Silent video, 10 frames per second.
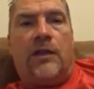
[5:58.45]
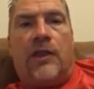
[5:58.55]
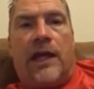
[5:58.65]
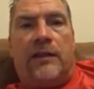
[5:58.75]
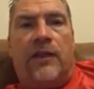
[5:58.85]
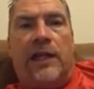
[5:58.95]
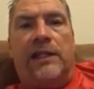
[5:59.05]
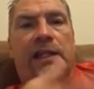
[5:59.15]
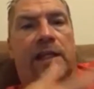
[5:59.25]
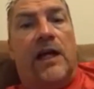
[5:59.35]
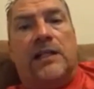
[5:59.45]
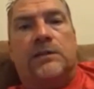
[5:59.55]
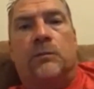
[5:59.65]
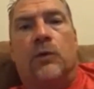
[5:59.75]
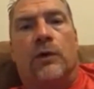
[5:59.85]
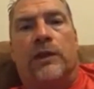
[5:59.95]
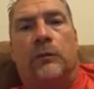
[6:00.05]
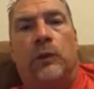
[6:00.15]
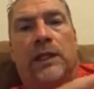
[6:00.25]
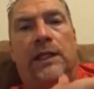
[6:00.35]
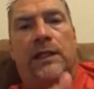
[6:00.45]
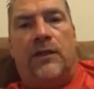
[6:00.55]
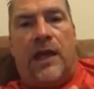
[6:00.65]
that they need us more than we need